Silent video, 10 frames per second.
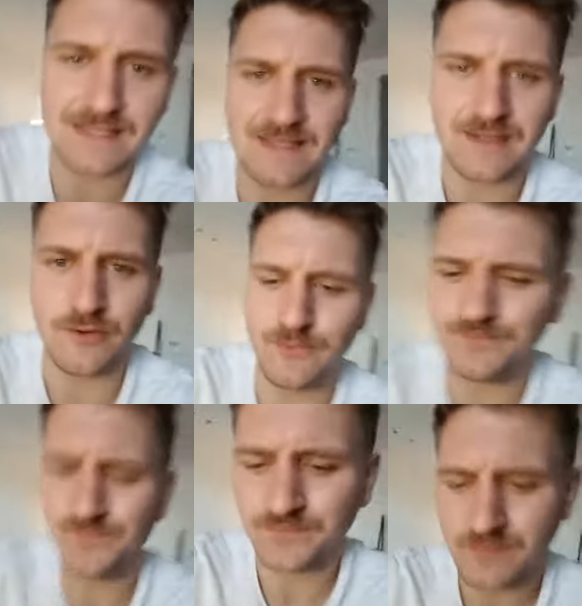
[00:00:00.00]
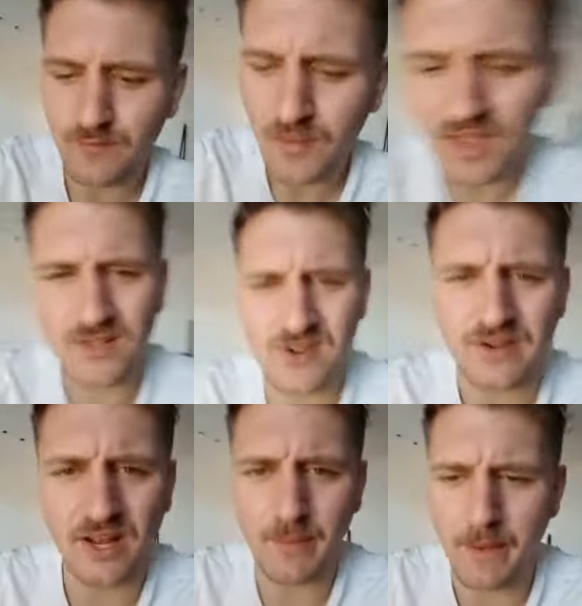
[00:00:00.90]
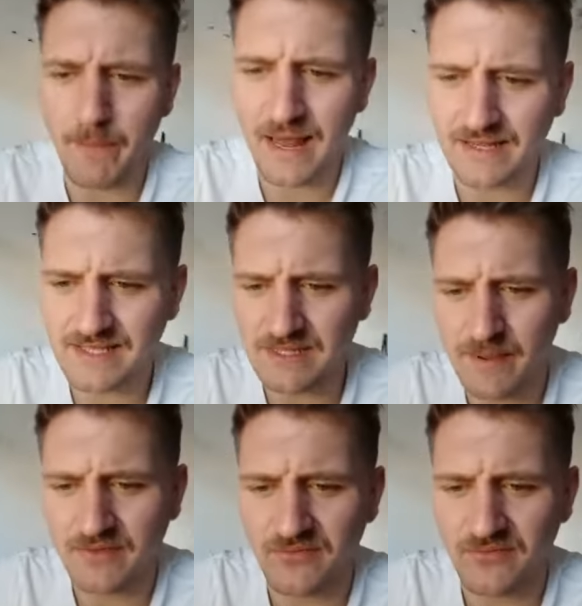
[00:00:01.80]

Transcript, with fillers: So, sorry, not about balance. It's about